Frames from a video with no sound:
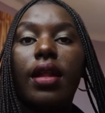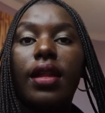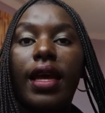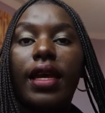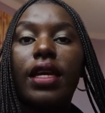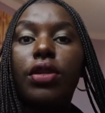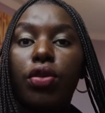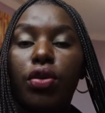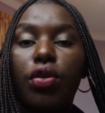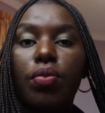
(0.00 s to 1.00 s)
like
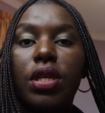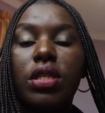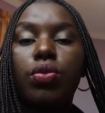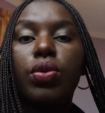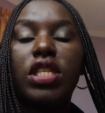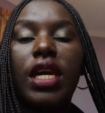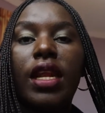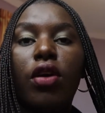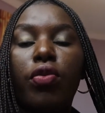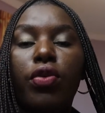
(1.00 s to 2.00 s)
documents which
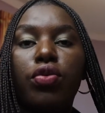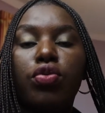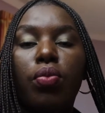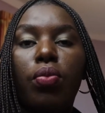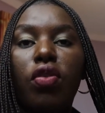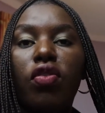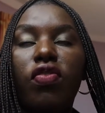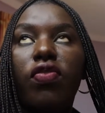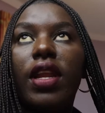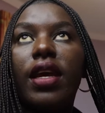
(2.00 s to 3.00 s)
allow you to
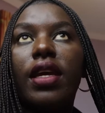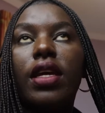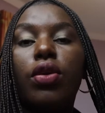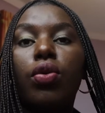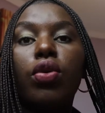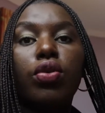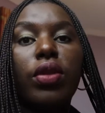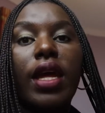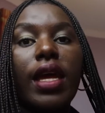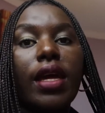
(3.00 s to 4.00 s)
move like you go
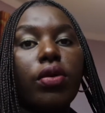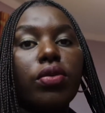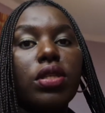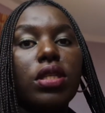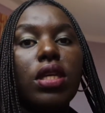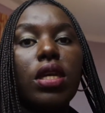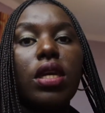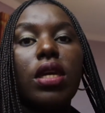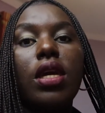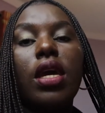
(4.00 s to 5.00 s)
to the
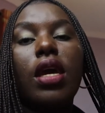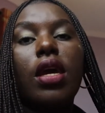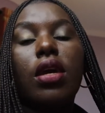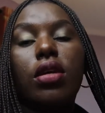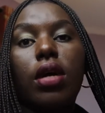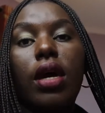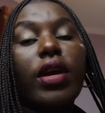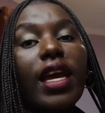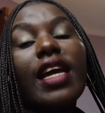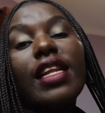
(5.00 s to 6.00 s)
LC
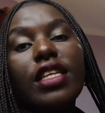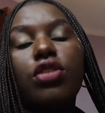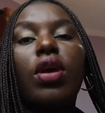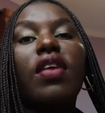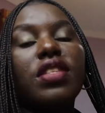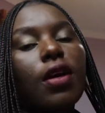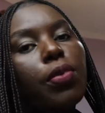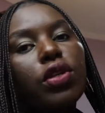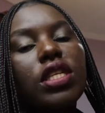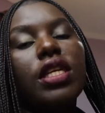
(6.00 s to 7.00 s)
okay unless you have
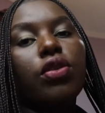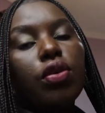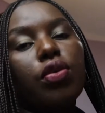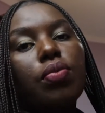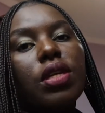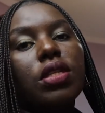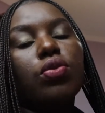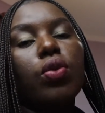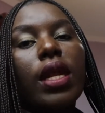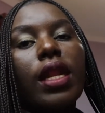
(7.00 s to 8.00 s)
supporting documents
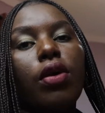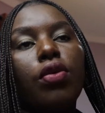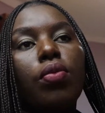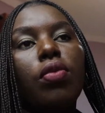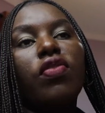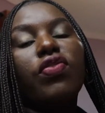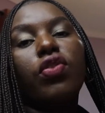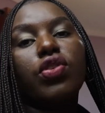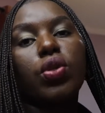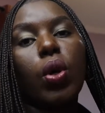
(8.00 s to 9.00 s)
to allow you move
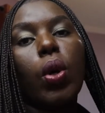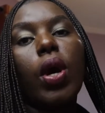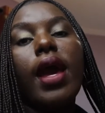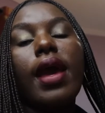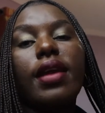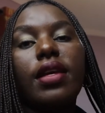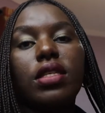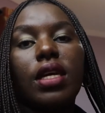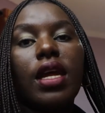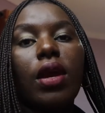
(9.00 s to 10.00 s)
so
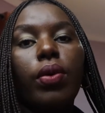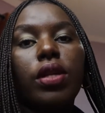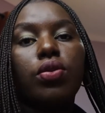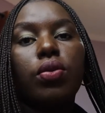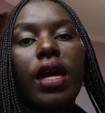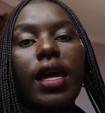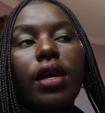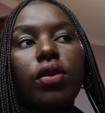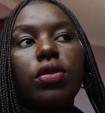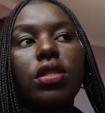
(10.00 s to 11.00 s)
yesterday i went to the
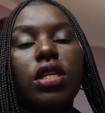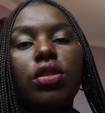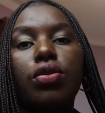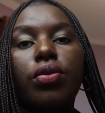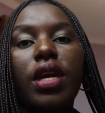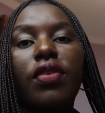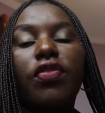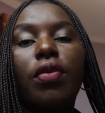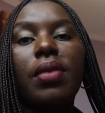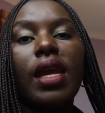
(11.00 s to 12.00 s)
lc to write
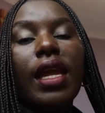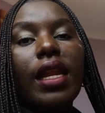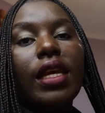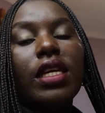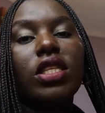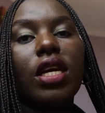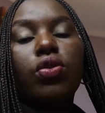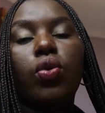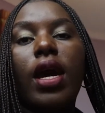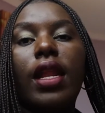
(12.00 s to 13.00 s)
for me a letter
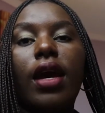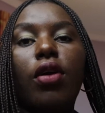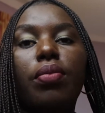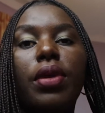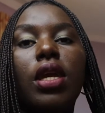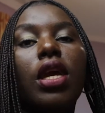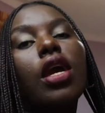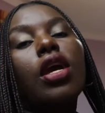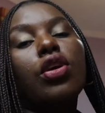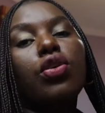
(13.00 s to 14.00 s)
to allow me
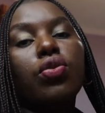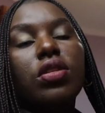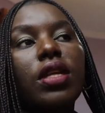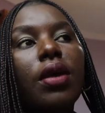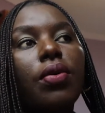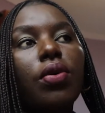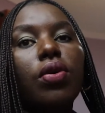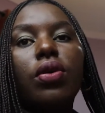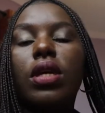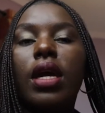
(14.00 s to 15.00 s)
use the
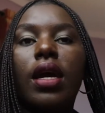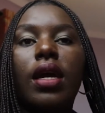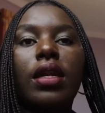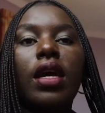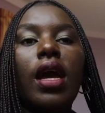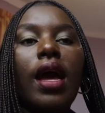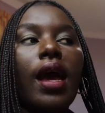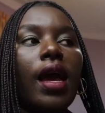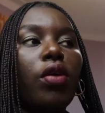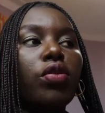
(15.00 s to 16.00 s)
road and
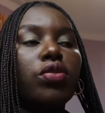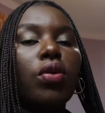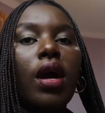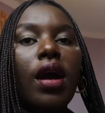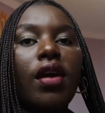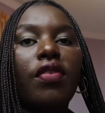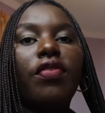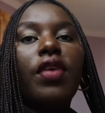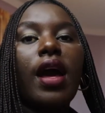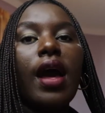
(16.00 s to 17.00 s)
i also
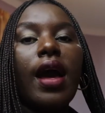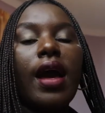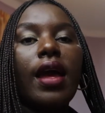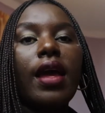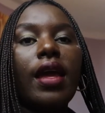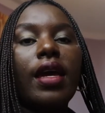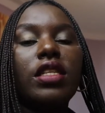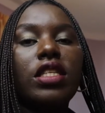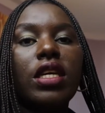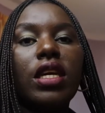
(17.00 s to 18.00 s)
have her air
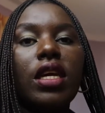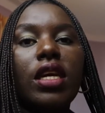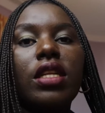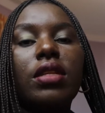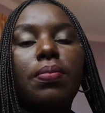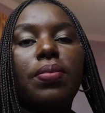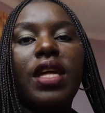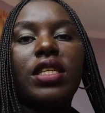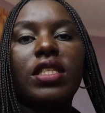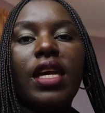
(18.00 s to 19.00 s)
ticket
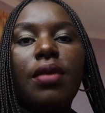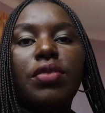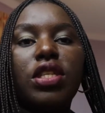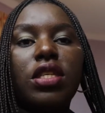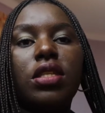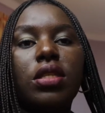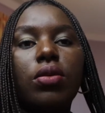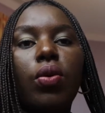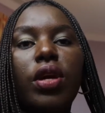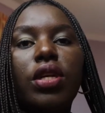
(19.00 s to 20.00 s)
that time she's
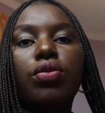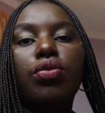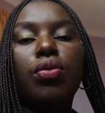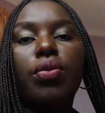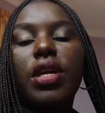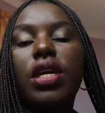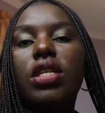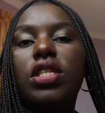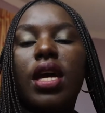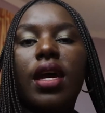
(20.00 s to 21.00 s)
going to
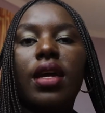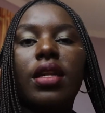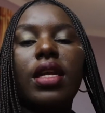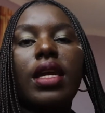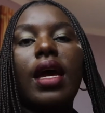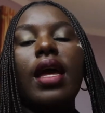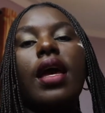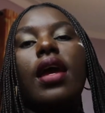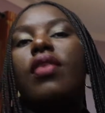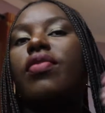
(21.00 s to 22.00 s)
reach and yeah
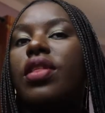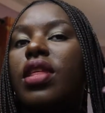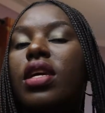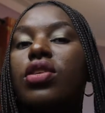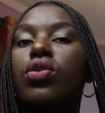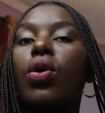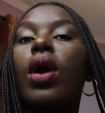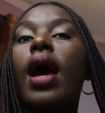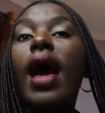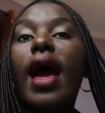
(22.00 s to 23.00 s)
everything
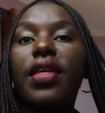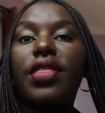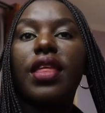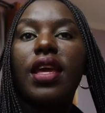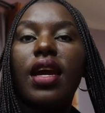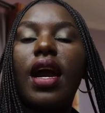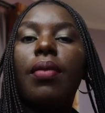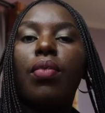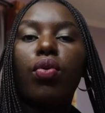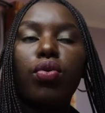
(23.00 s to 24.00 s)
so i think
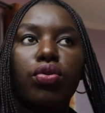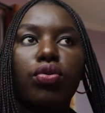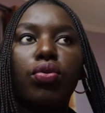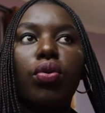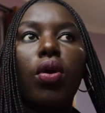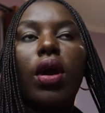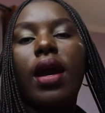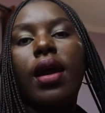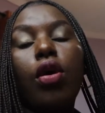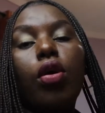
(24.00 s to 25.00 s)
i'm good to go
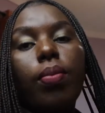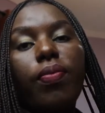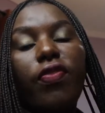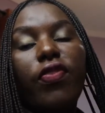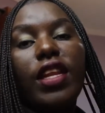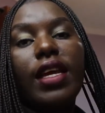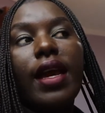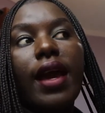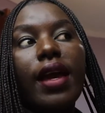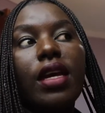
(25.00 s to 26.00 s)
and hopefully
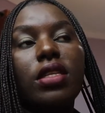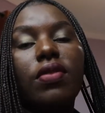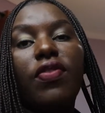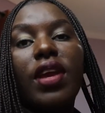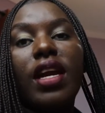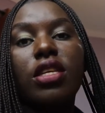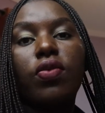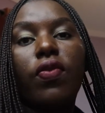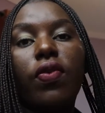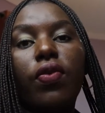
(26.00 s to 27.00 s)
guys
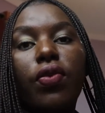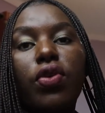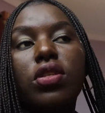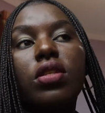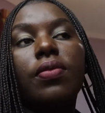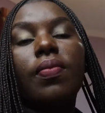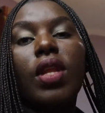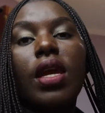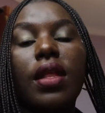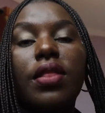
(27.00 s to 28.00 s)
fingers crossed
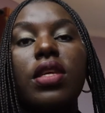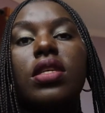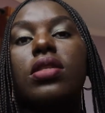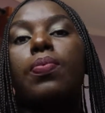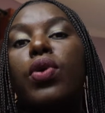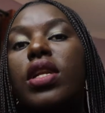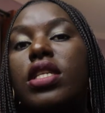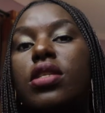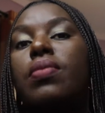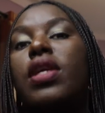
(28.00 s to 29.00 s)
these
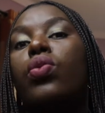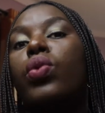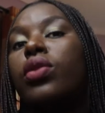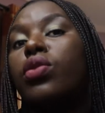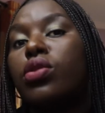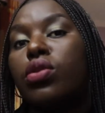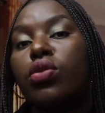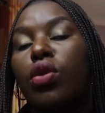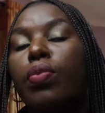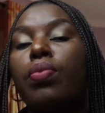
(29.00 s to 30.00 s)
policemen will not
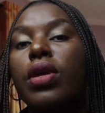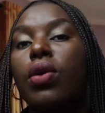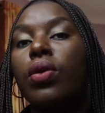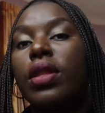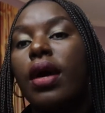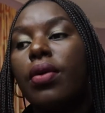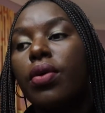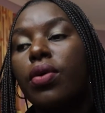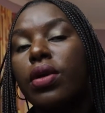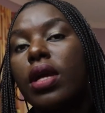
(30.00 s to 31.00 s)
stop me on the
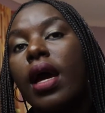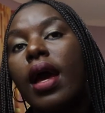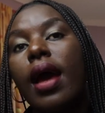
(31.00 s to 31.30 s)
road